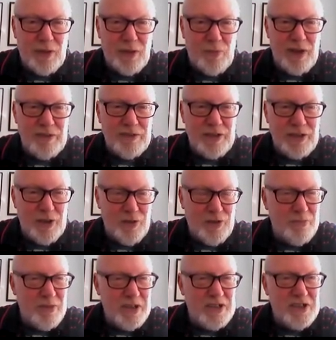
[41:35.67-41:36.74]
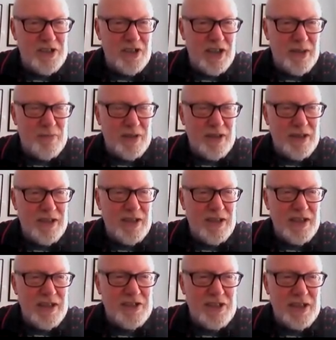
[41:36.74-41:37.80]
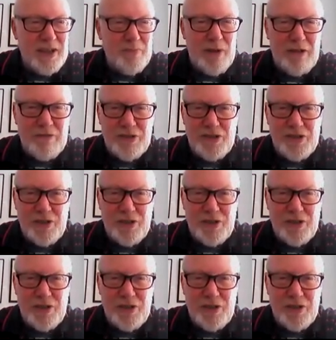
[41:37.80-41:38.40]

Well, the local mean time is the apparent